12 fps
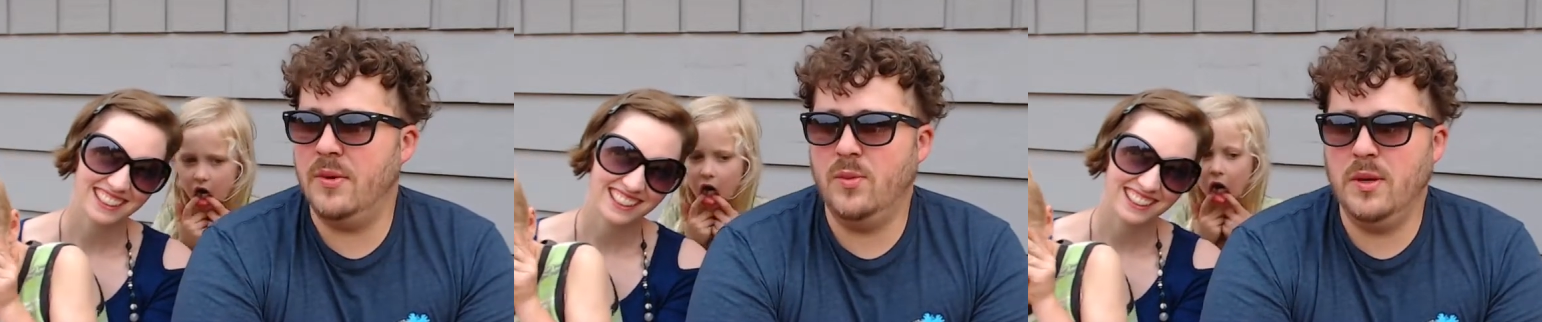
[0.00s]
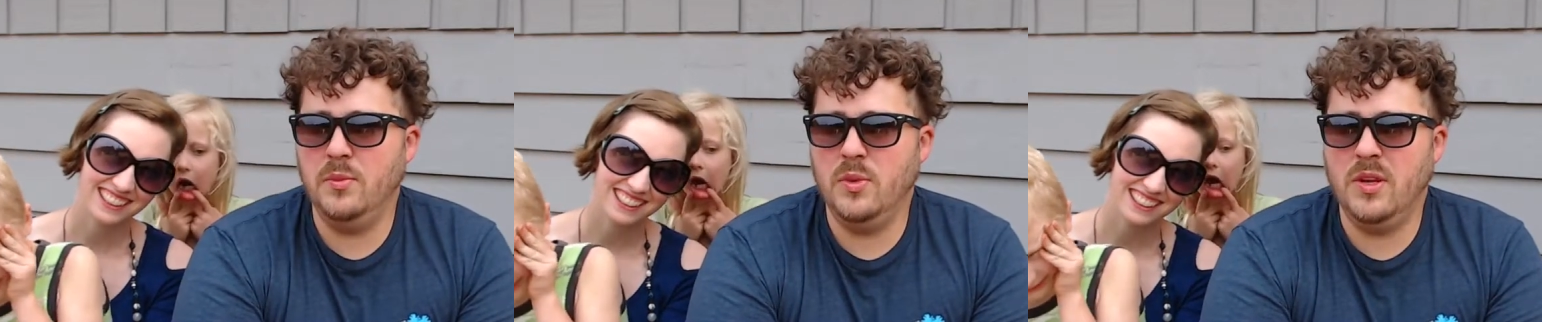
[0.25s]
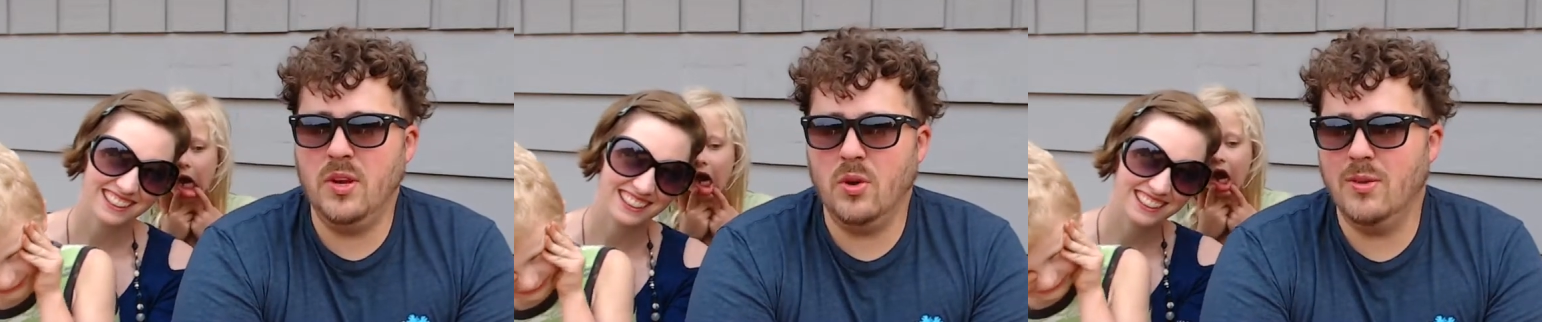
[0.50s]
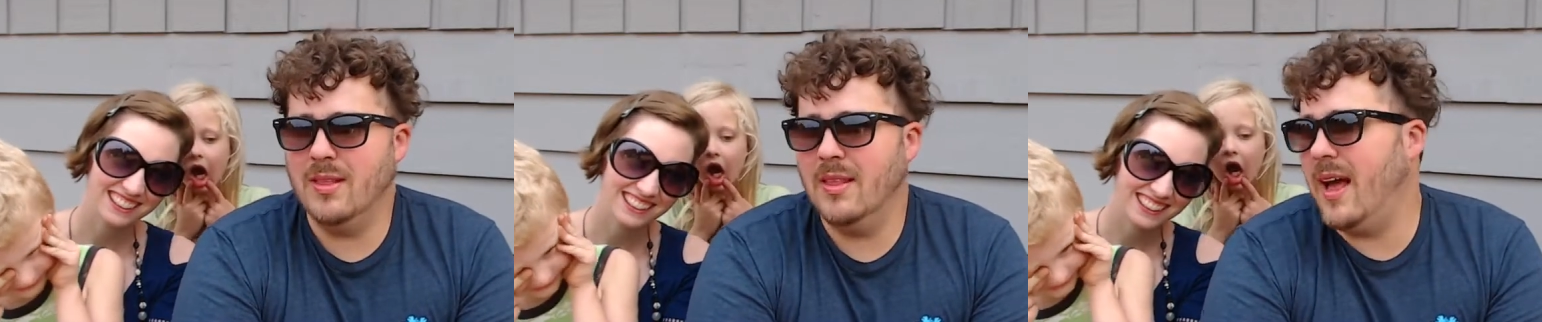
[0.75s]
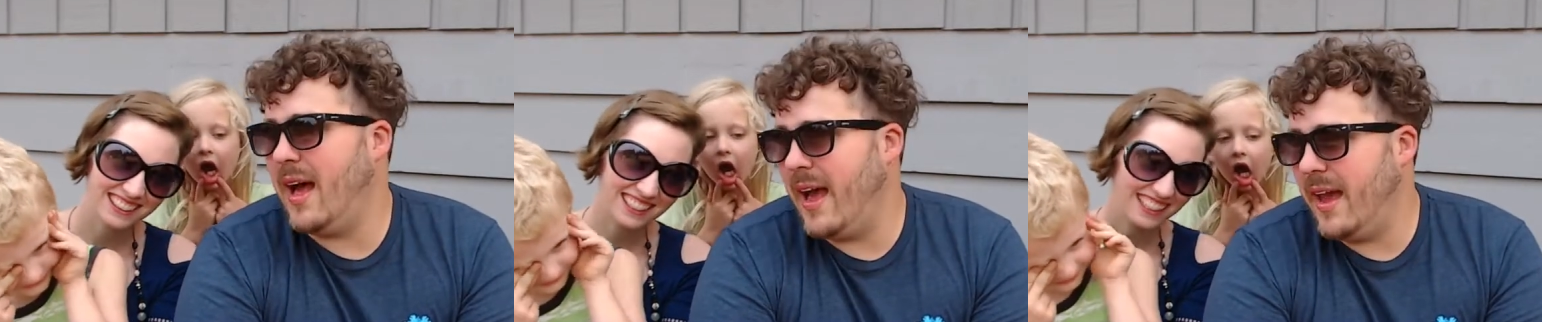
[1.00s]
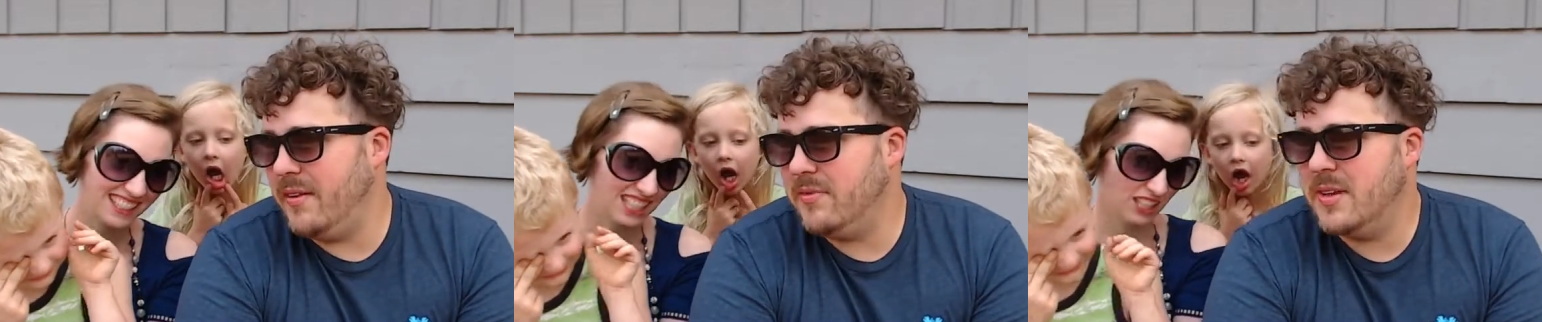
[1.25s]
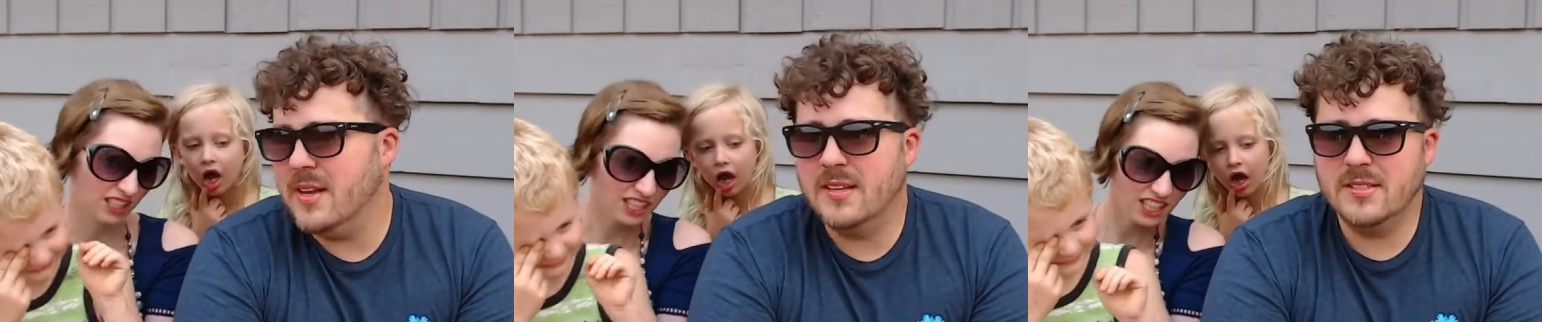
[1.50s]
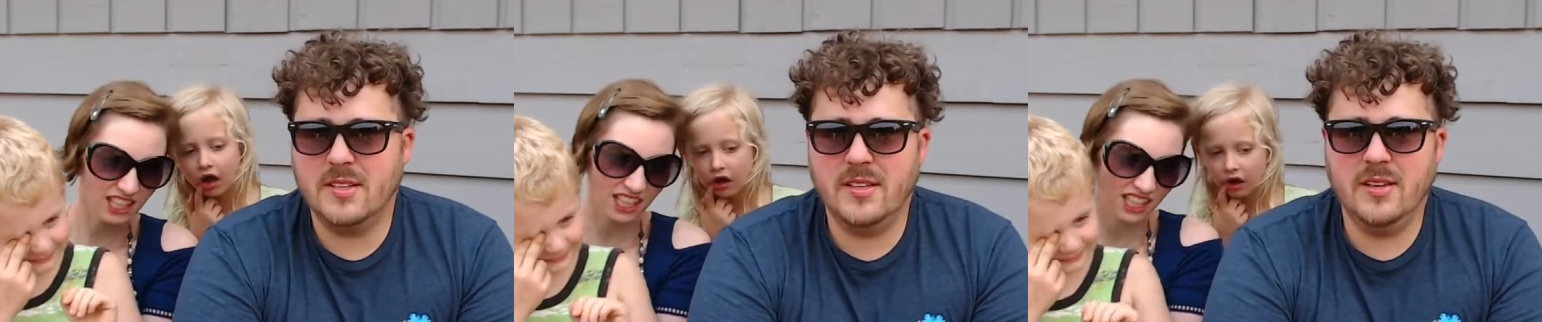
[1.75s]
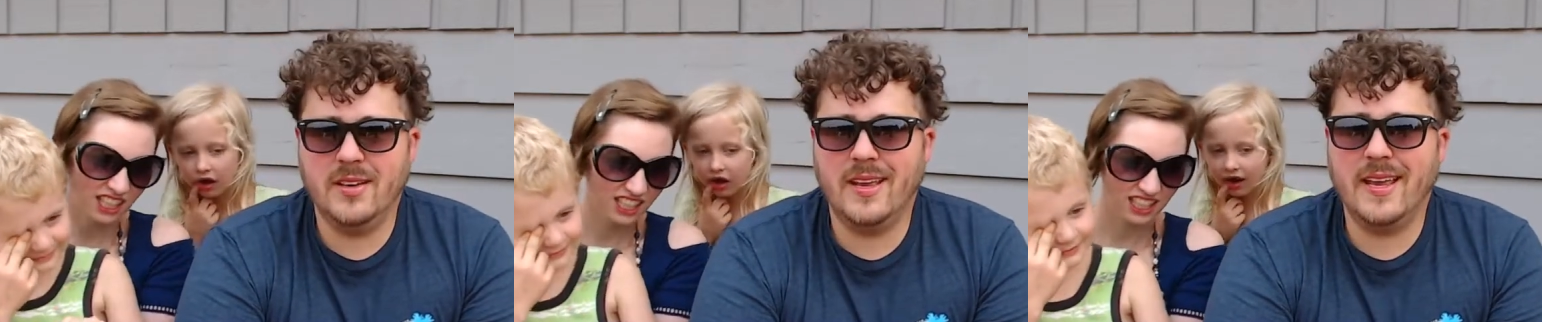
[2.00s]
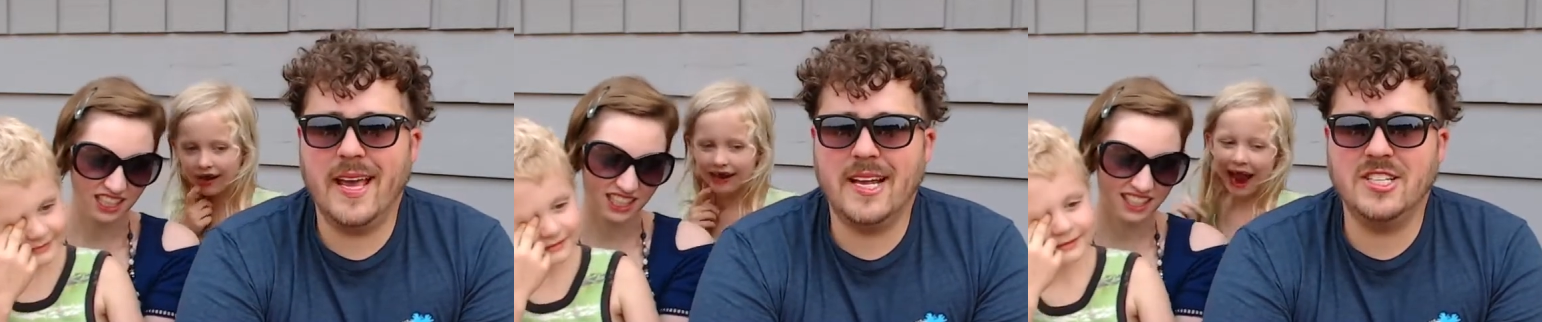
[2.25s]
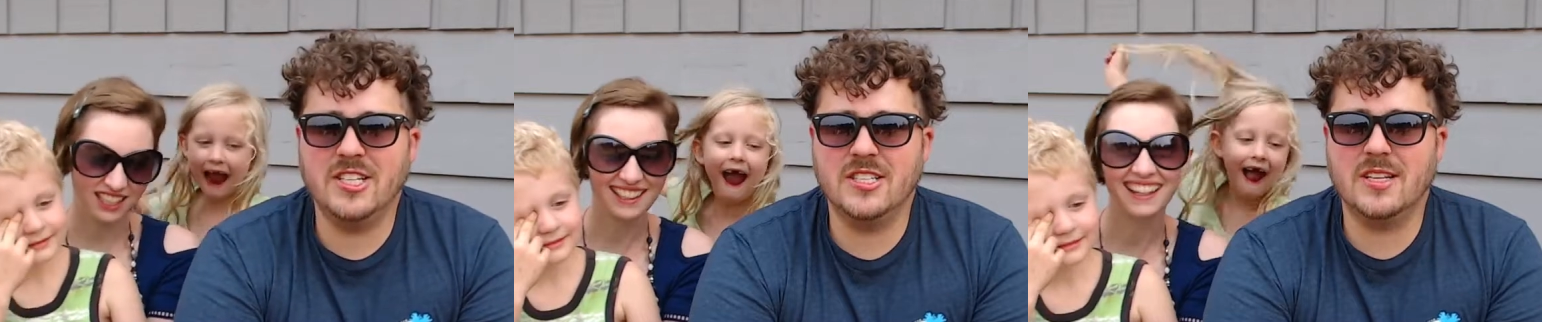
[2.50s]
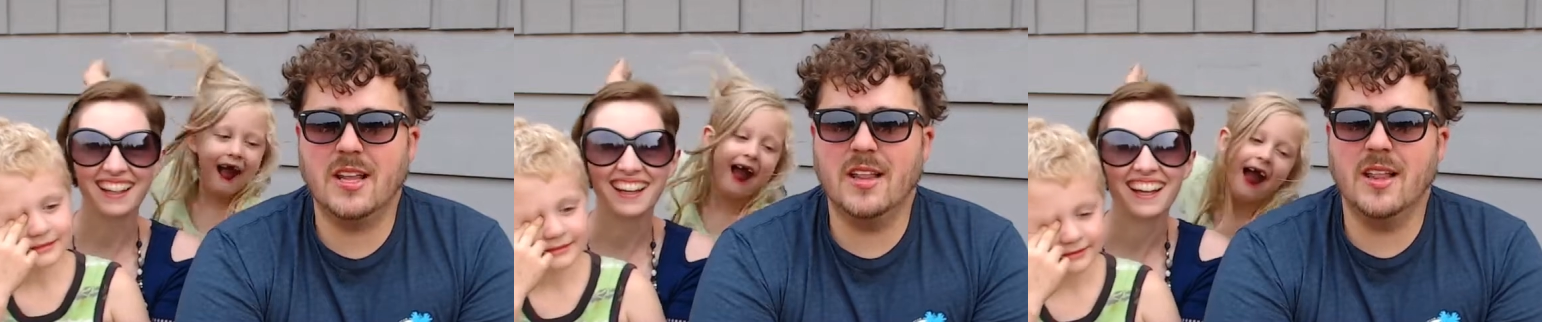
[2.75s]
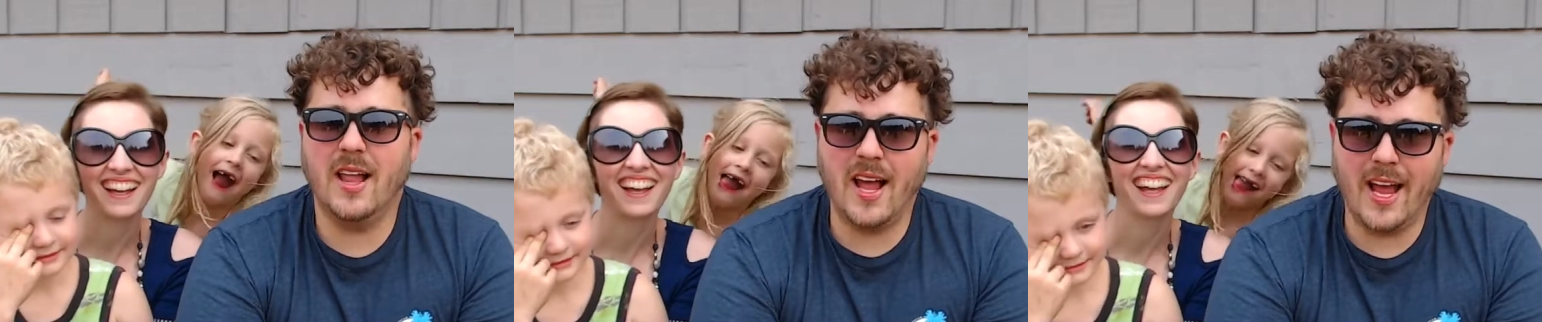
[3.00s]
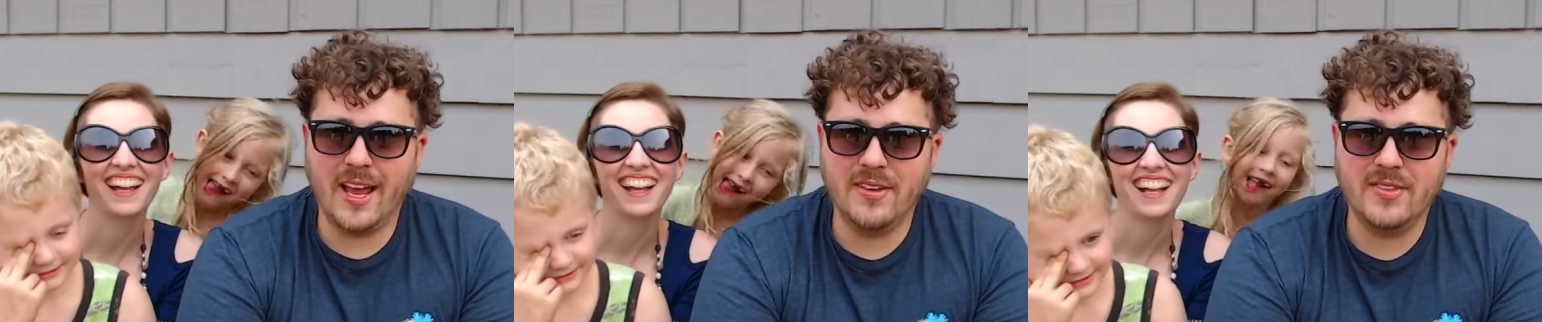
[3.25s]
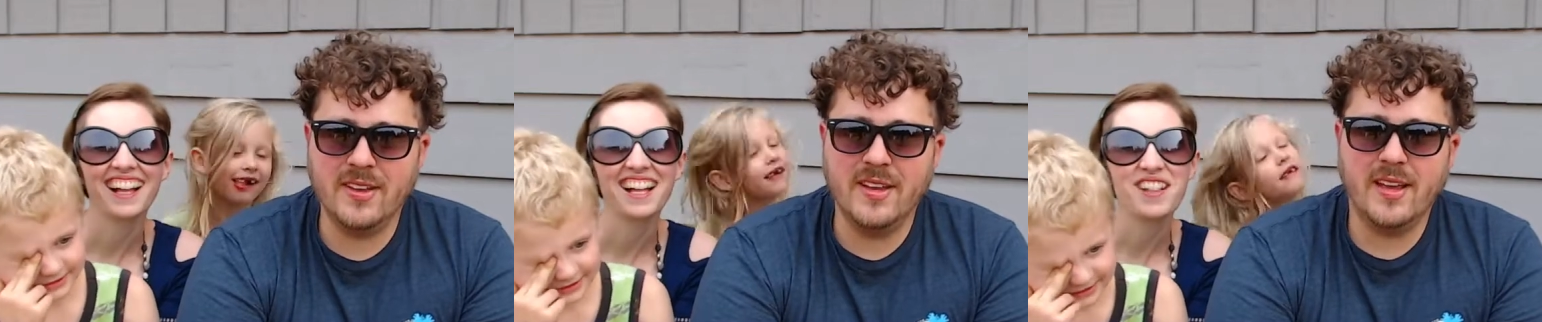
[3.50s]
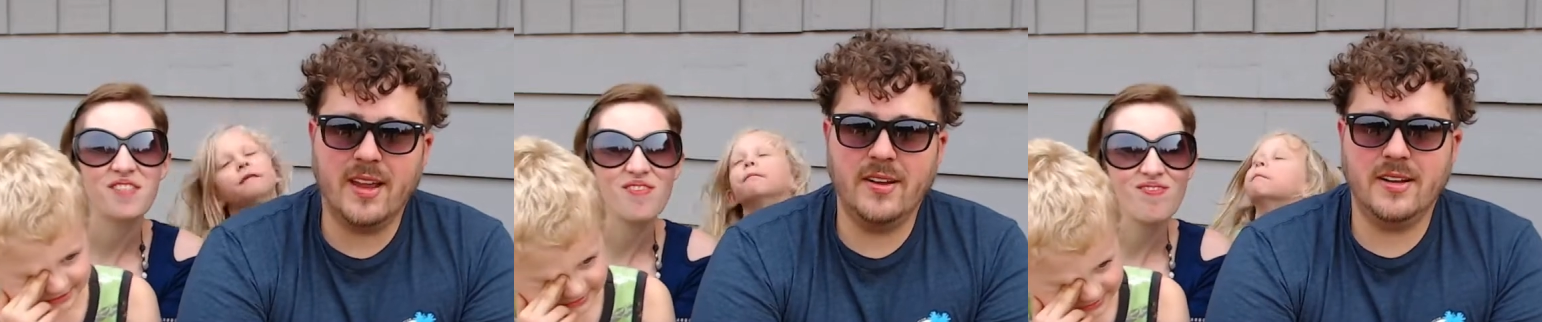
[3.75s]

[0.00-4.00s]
Speaker 1: when we go live so that you can catch us live and not